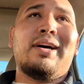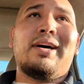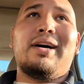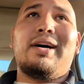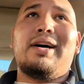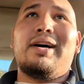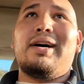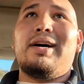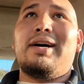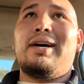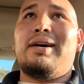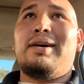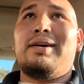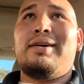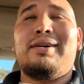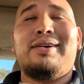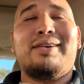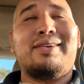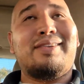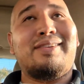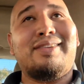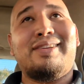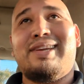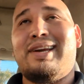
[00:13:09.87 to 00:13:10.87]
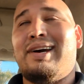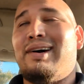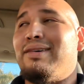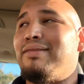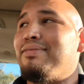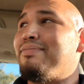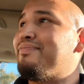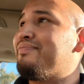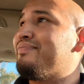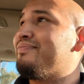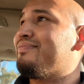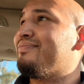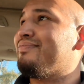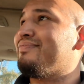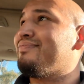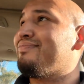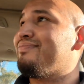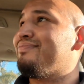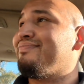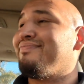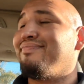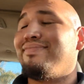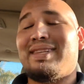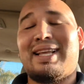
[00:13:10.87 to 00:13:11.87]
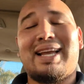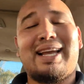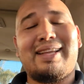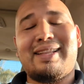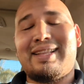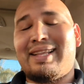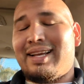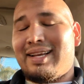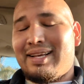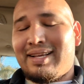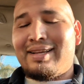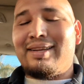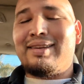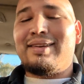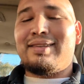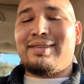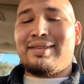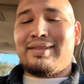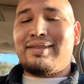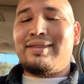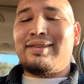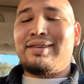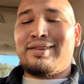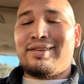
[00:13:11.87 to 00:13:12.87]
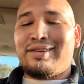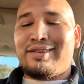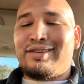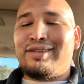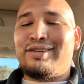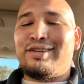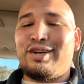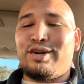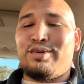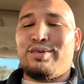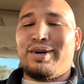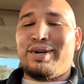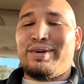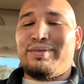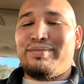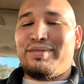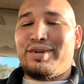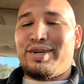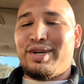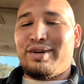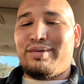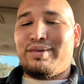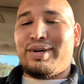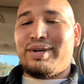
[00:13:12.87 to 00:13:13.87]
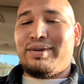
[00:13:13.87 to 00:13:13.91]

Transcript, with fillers: uh, yeah, that that Good one. Good